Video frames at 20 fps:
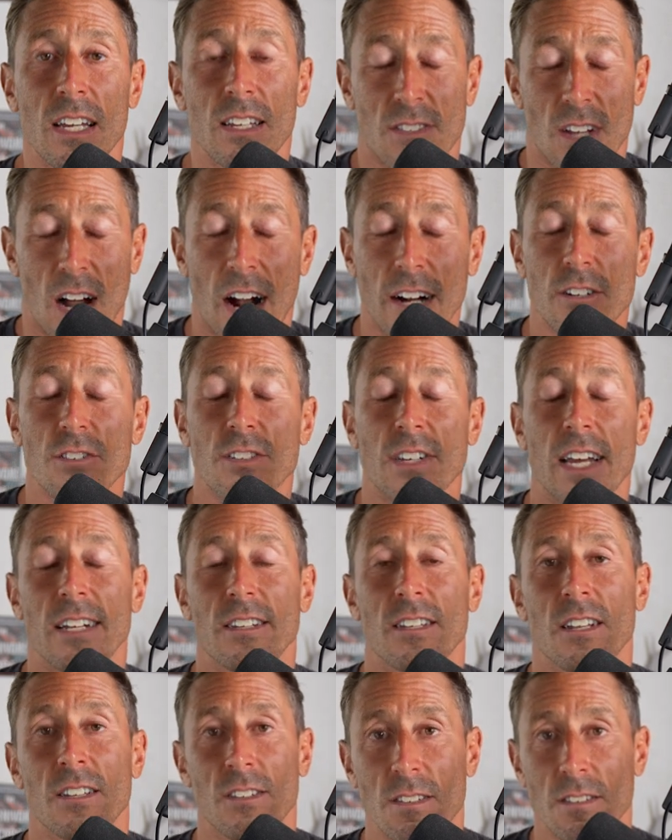His doctors
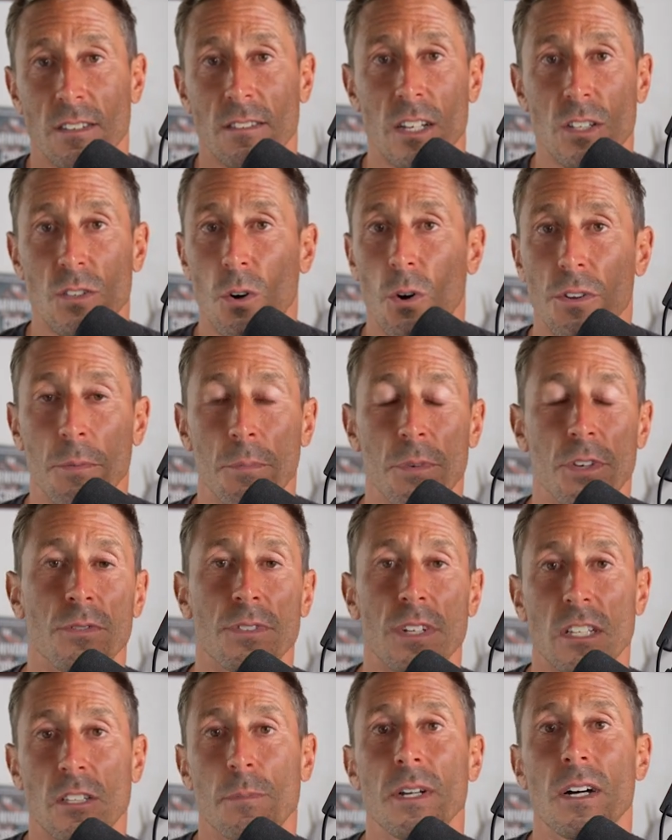had consistently told him, You'll
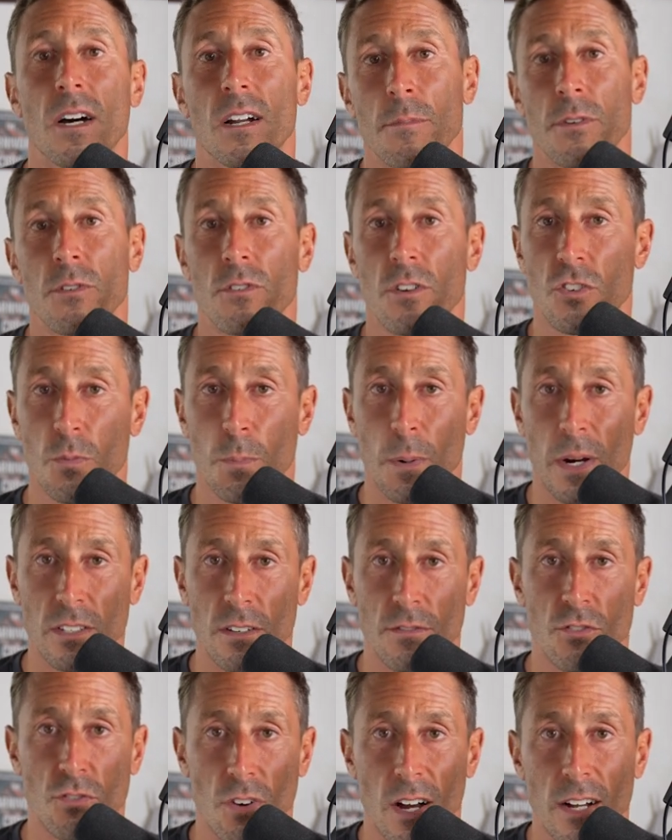need to be on
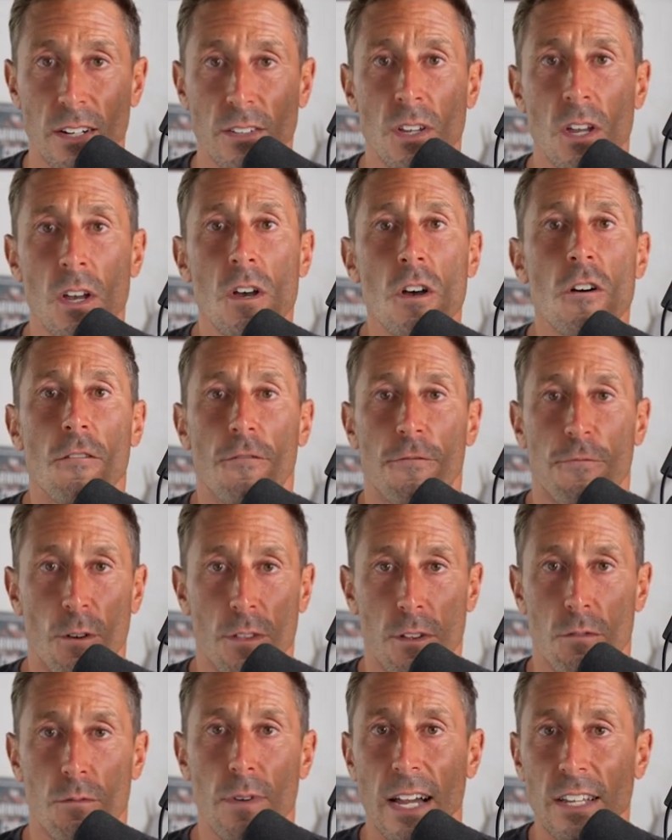immunosuppressive drugs
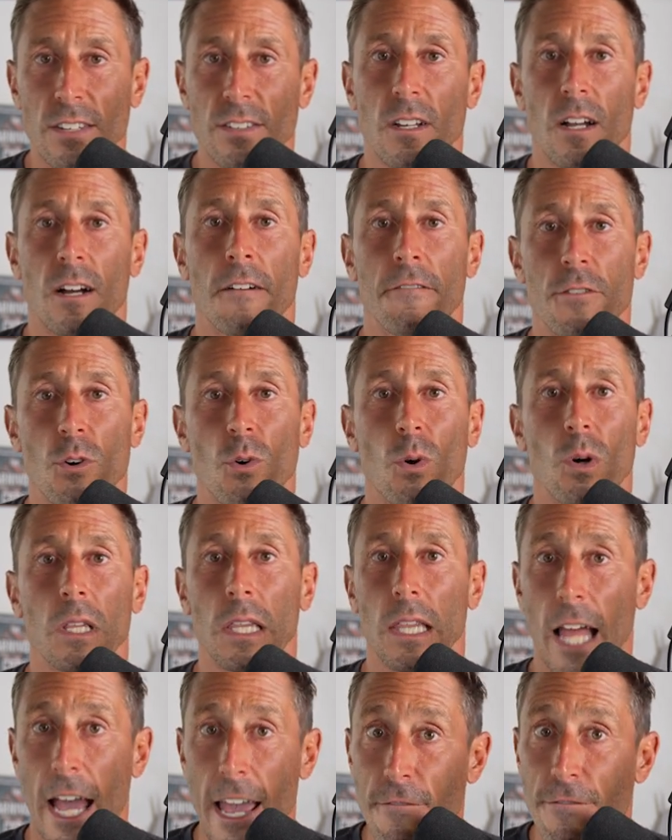for the rest of your
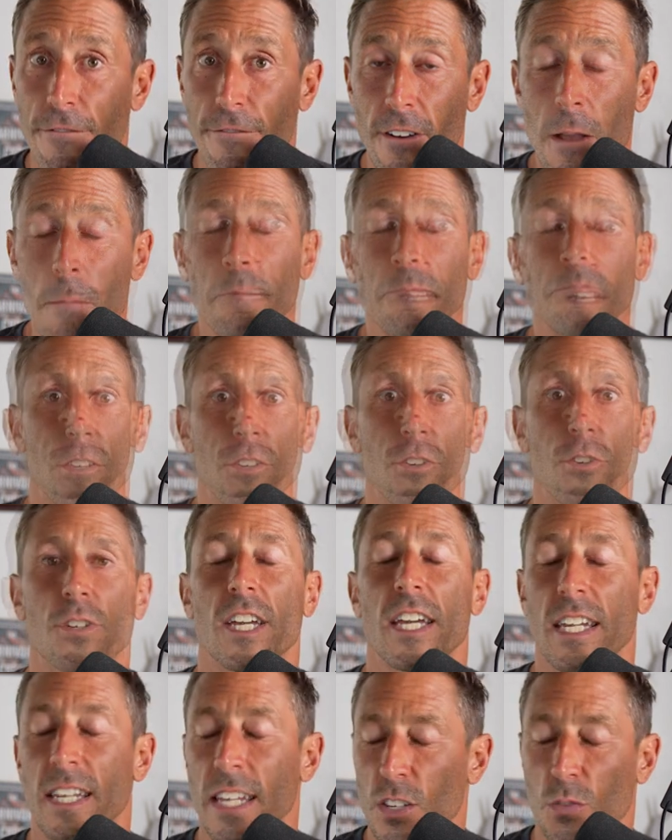life. Your
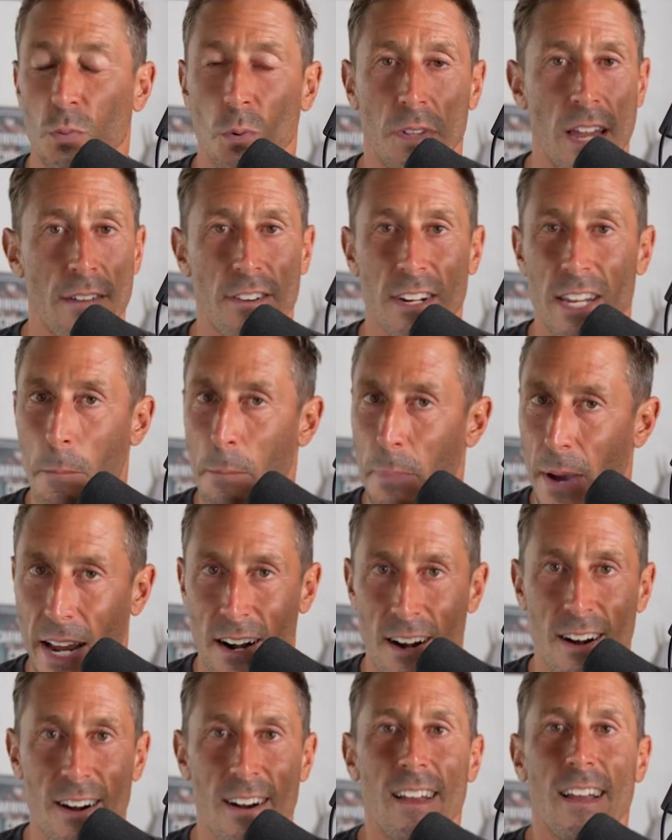kidneys will never get
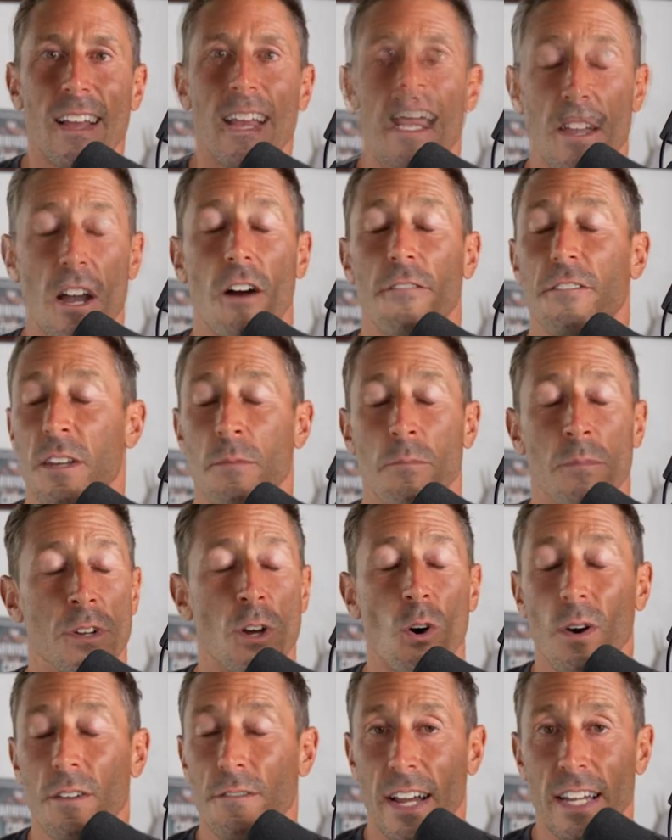better. They offered him
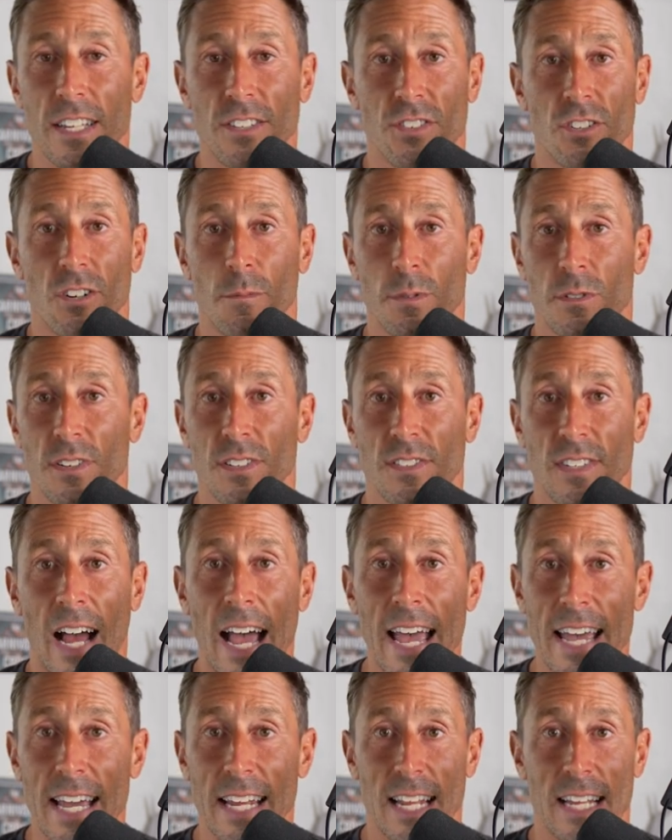no advice in terms of his
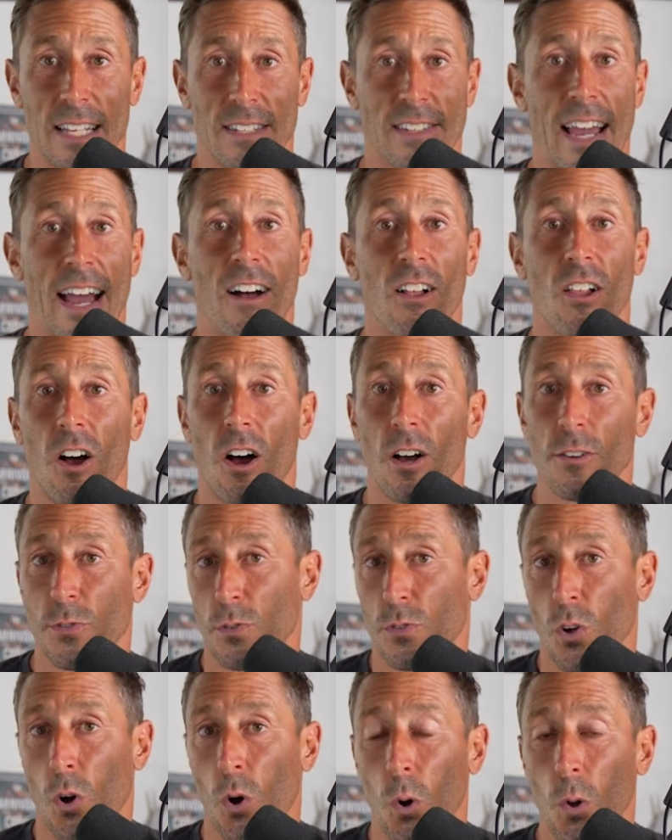diet. Sal
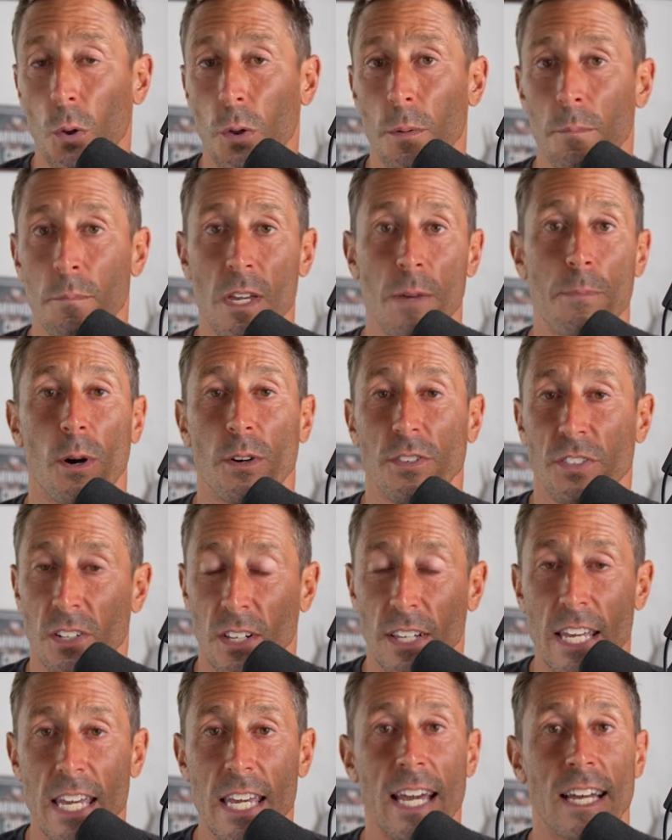also told me
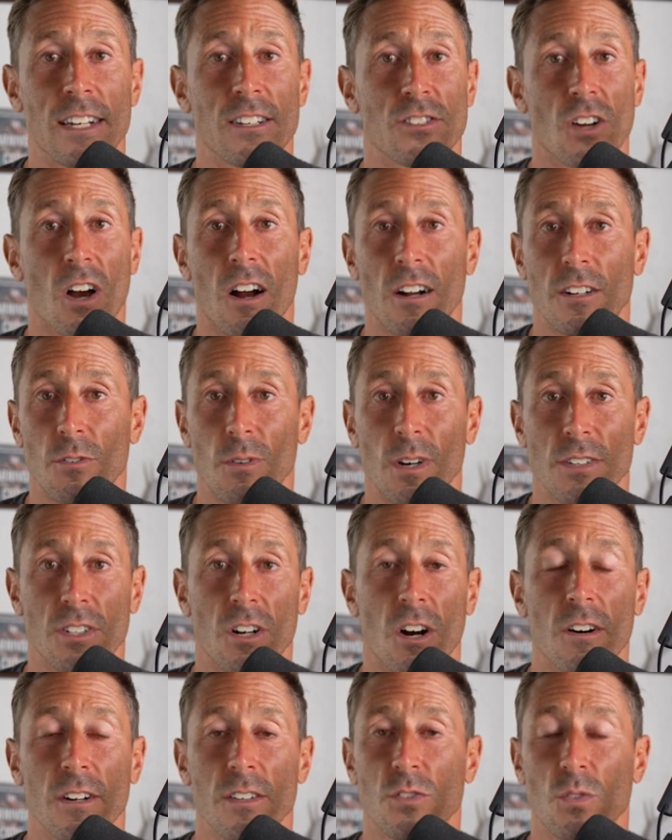personally and talked to us
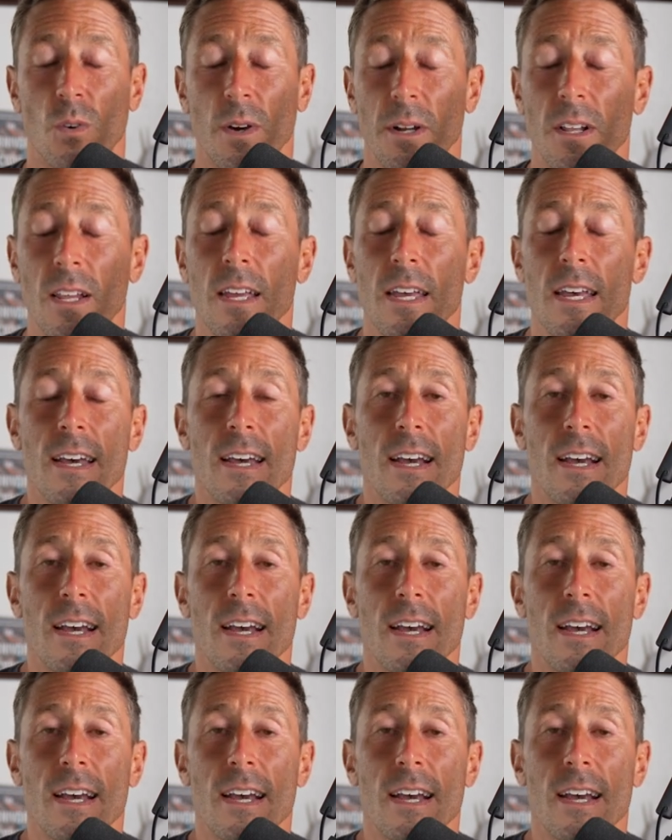at Heart and Soil